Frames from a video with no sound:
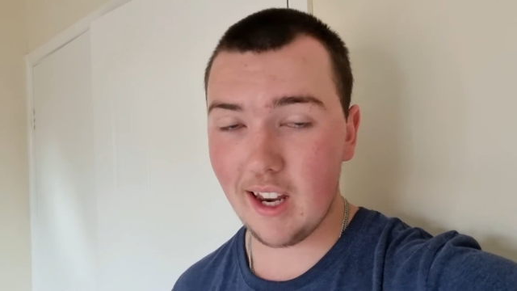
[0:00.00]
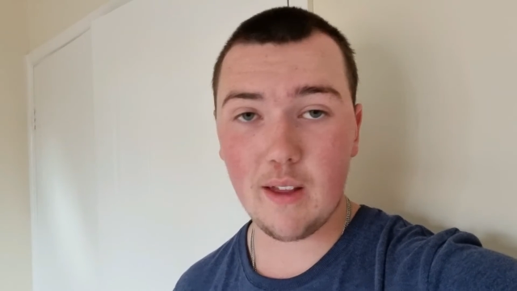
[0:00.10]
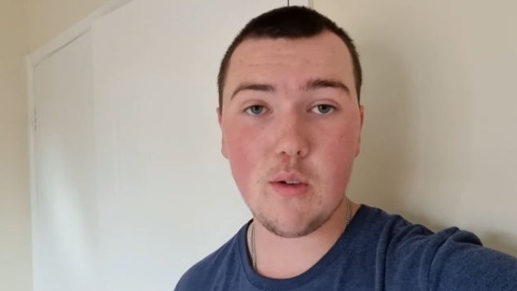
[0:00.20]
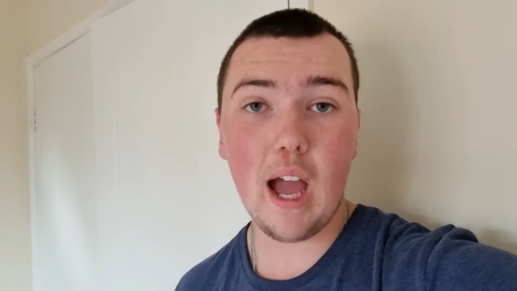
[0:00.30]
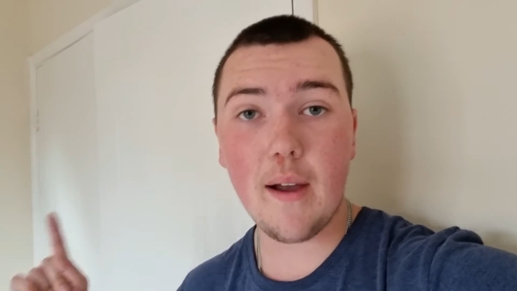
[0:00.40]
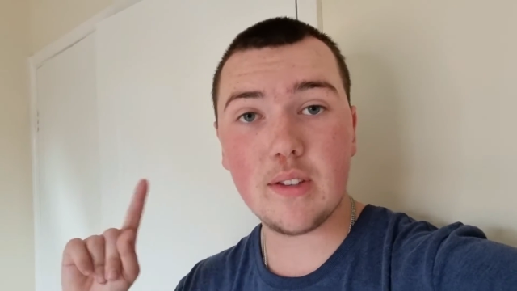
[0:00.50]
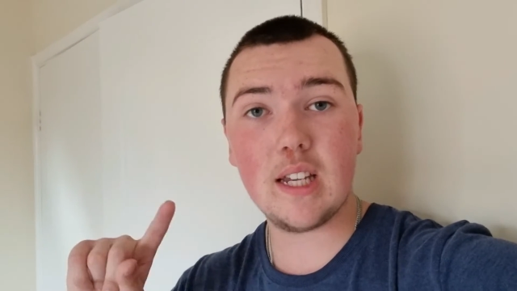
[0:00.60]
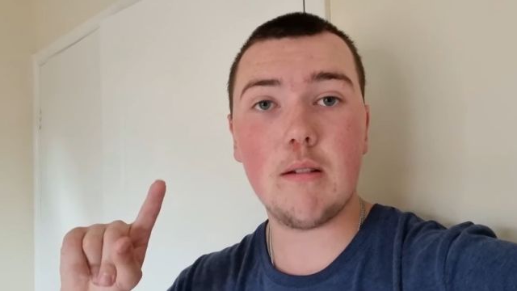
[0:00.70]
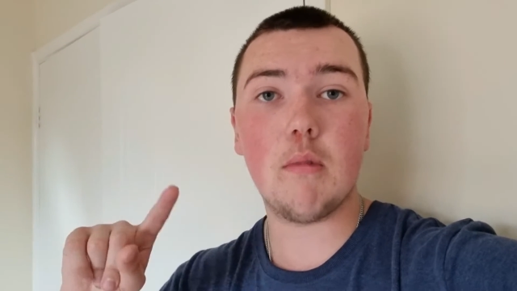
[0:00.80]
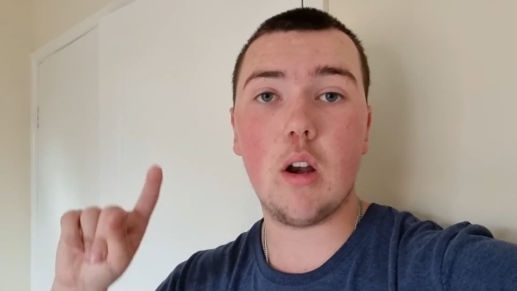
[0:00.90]
And if you have
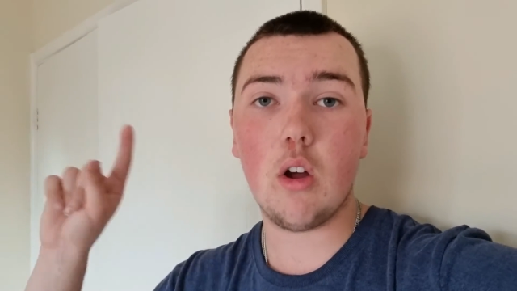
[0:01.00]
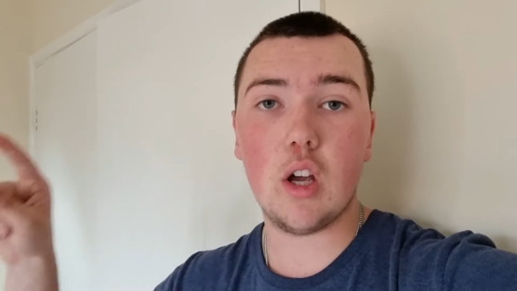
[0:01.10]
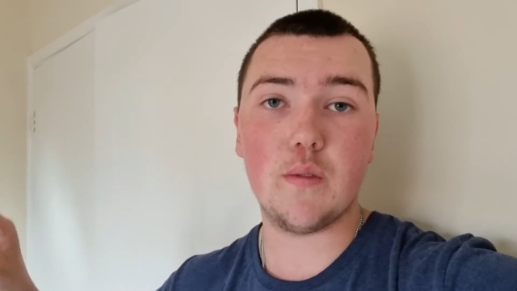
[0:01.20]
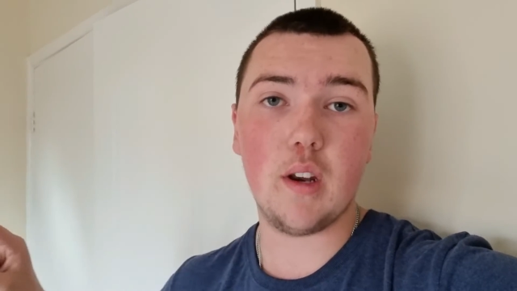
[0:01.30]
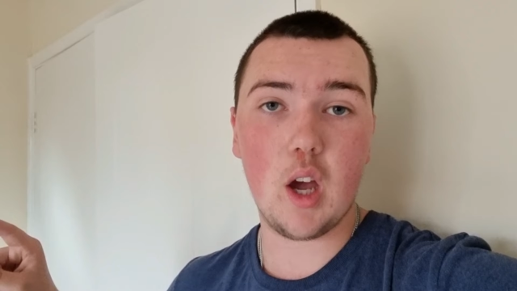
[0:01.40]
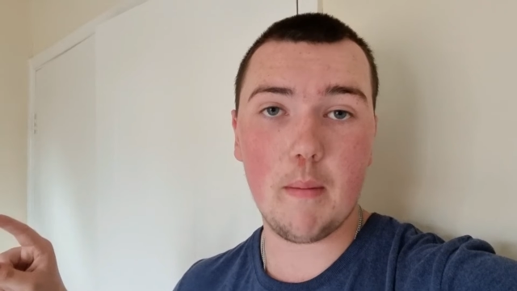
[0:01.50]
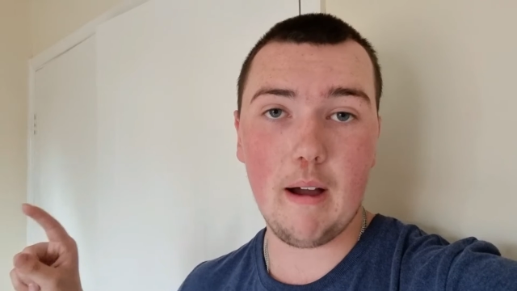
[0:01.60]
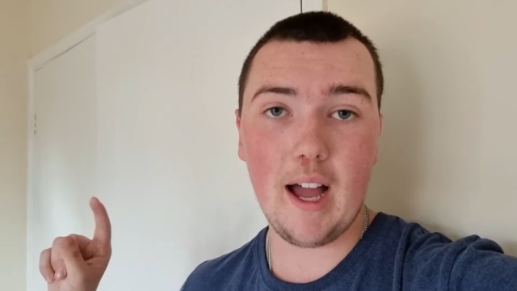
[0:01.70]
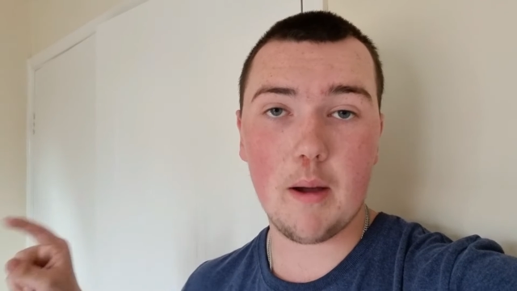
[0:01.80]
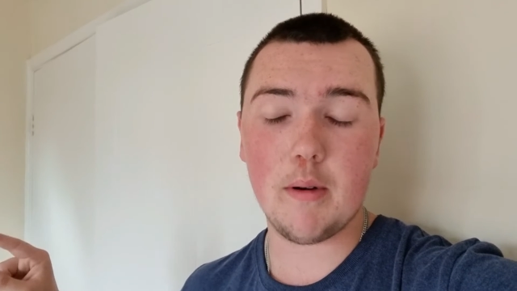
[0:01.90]
seen my last video
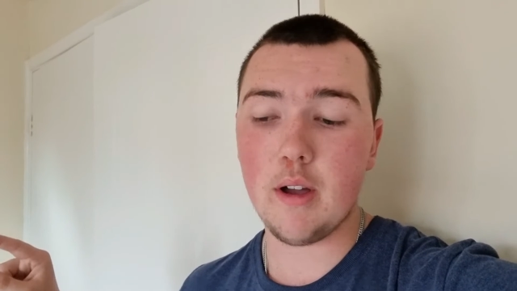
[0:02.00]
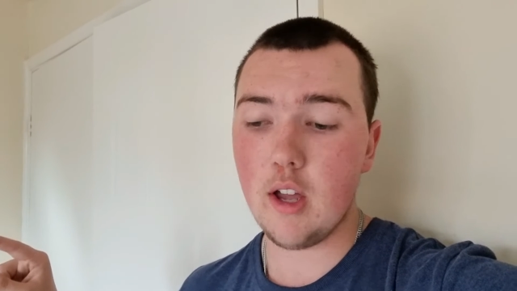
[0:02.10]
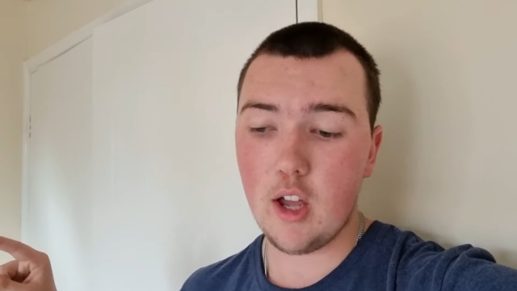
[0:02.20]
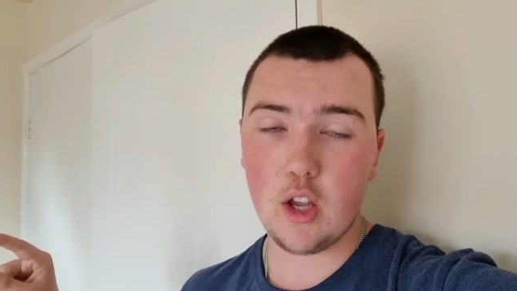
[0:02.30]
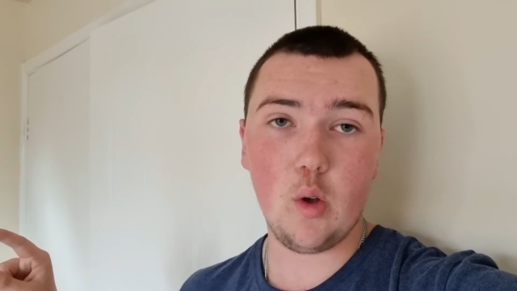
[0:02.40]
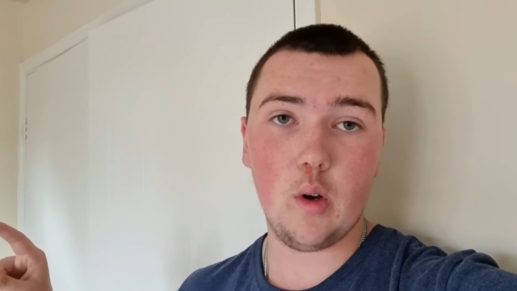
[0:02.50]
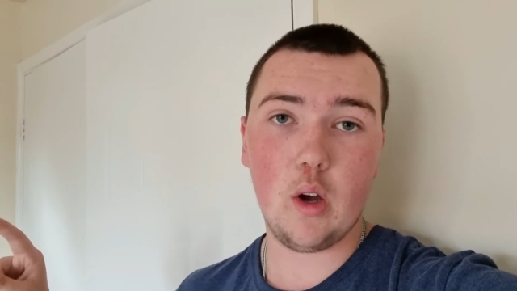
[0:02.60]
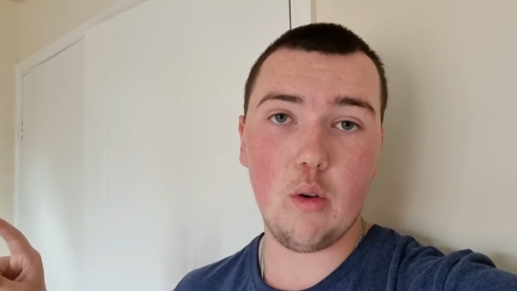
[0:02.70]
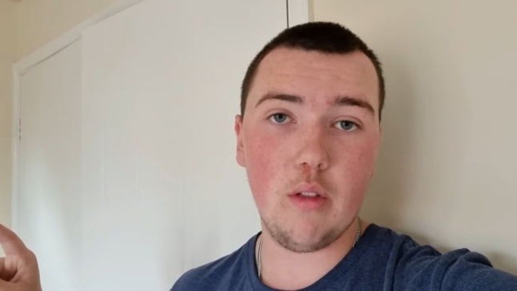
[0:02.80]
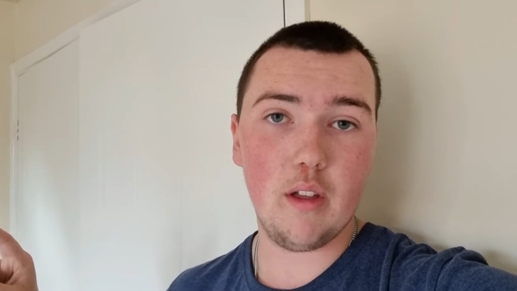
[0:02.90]
about ABBA, you'll
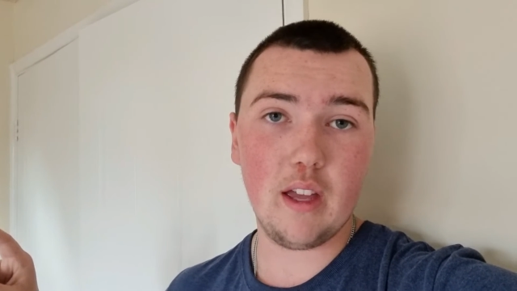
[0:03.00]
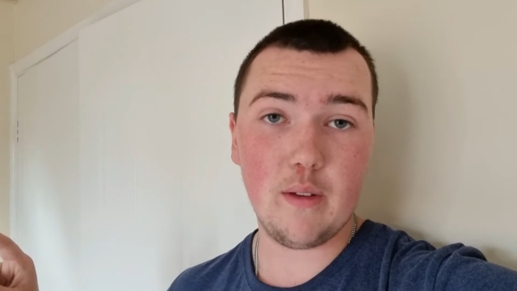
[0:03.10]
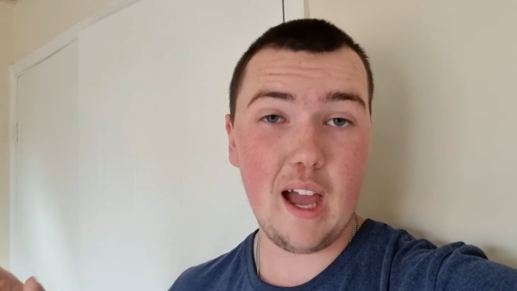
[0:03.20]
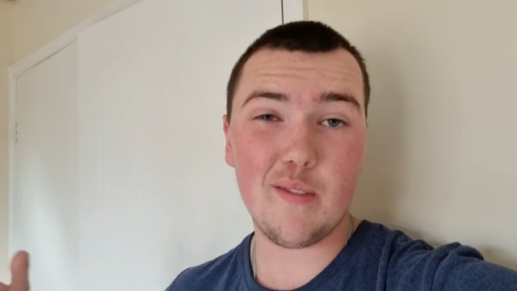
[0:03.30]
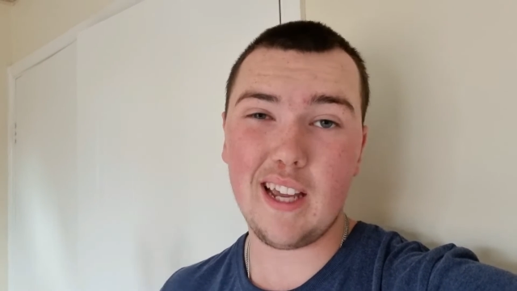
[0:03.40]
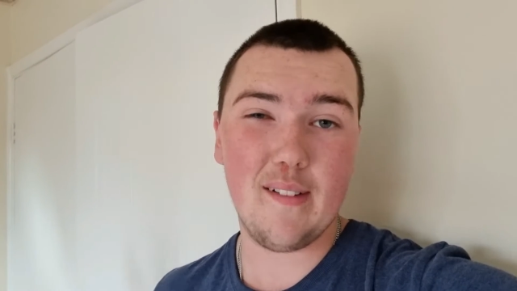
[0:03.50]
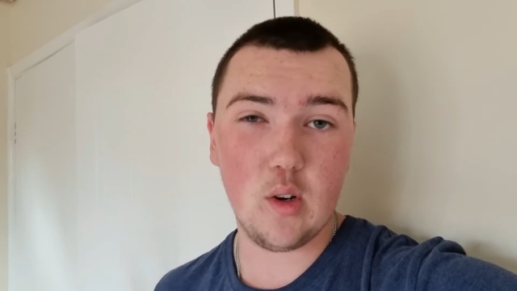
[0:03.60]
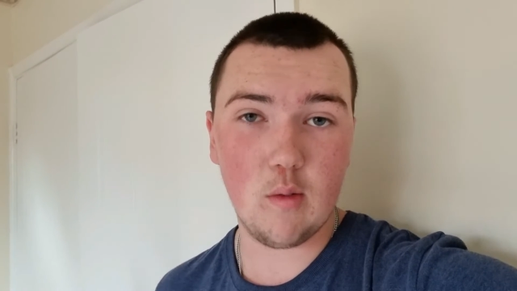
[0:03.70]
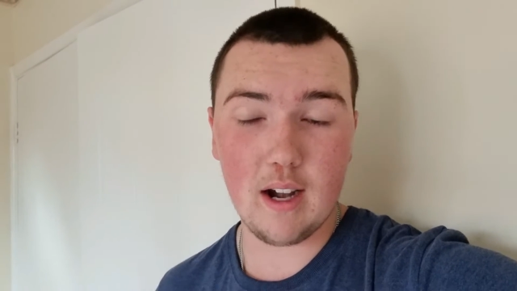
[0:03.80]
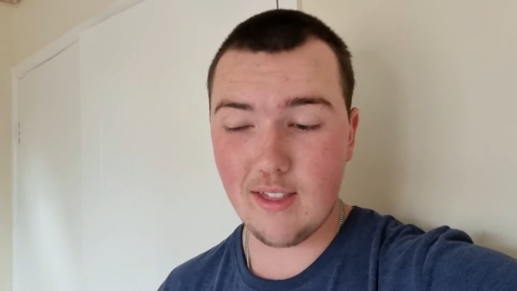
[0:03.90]
know that if you haven't
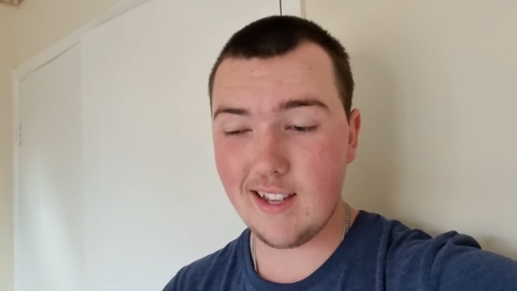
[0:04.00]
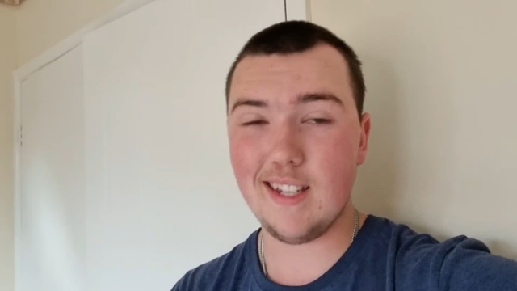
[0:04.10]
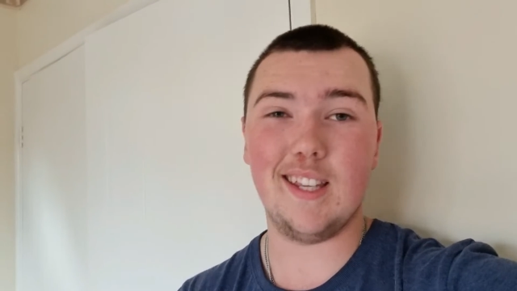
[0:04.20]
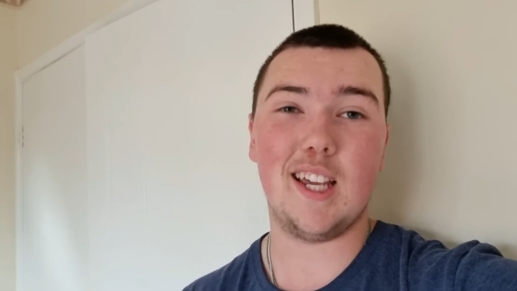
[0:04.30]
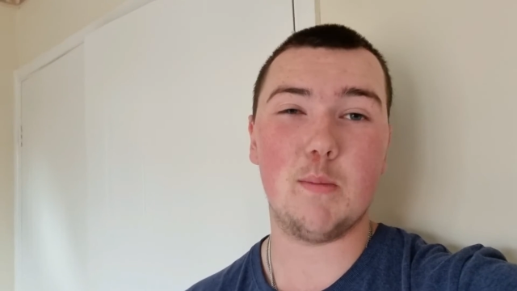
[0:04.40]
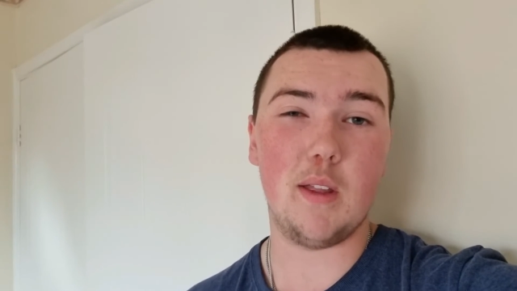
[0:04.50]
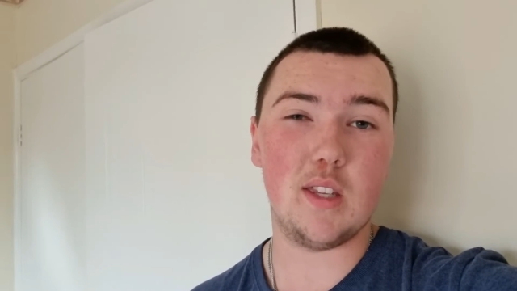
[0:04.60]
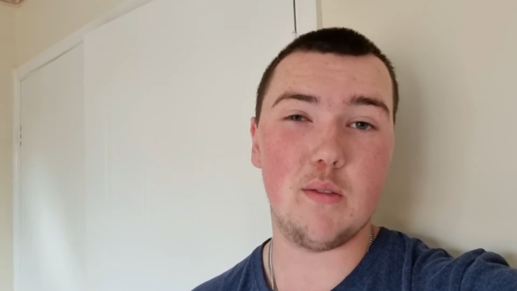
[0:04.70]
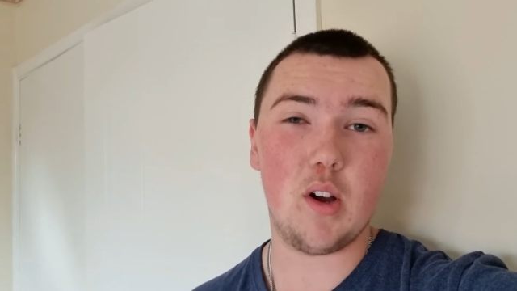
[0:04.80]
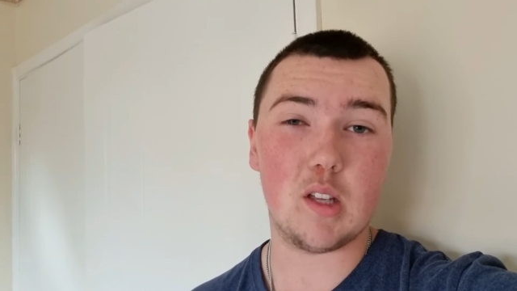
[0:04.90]
gathered already, this is the
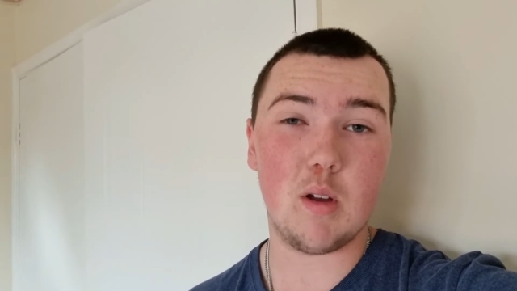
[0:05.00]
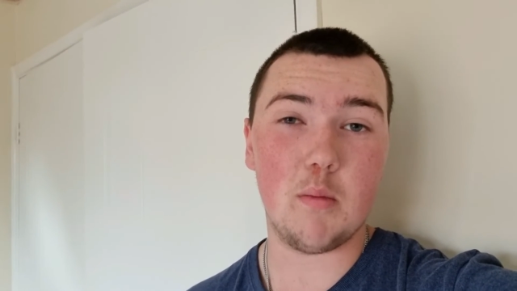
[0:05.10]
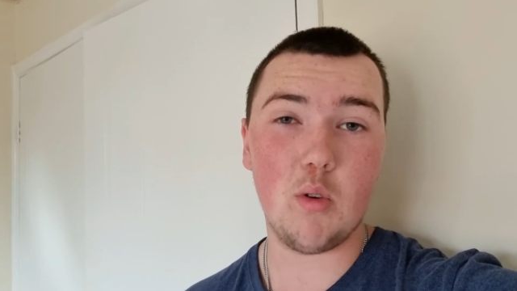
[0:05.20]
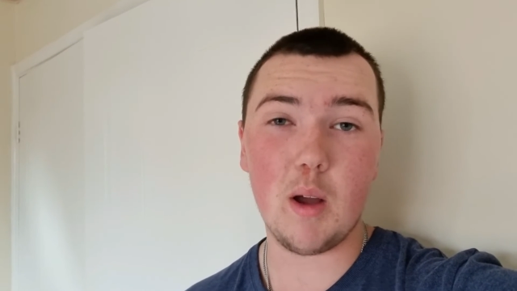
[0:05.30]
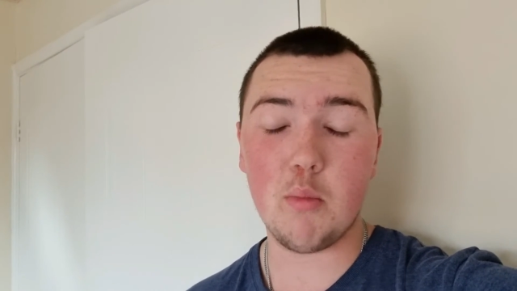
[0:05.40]
expensive item I bought.